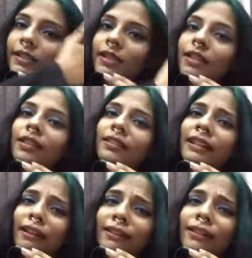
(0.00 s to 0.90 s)
this
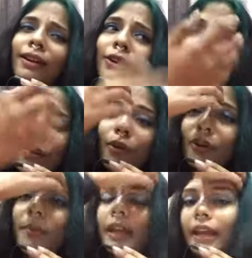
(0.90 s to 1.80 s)
color a lot
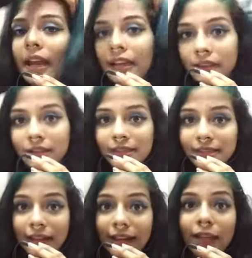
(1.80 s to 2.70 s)
on my hair and the
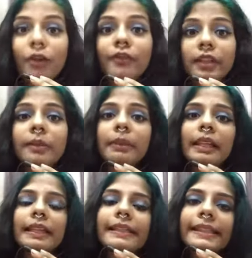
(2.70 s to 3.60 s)
style of it,
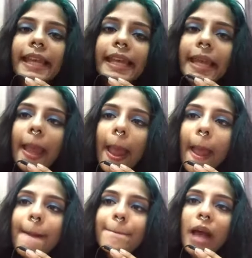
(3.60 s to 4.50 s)
because
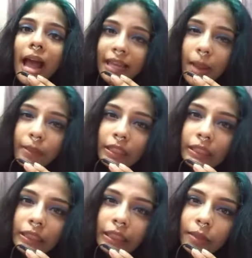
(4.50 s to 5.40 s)
I am a
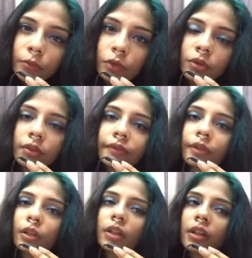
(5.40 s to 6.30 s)
little emo.
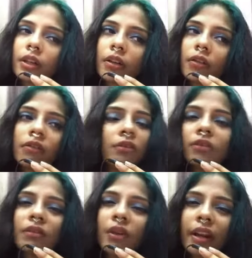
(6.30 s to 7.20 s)
For
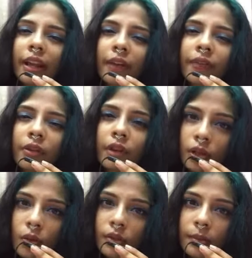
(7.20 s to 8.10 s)
not
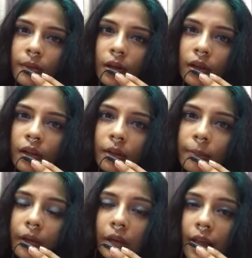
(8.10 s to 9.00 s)
everyone knows about
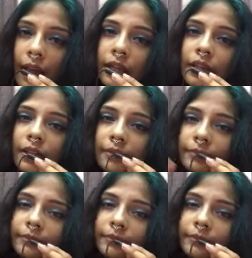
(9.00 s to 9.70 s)
it, but I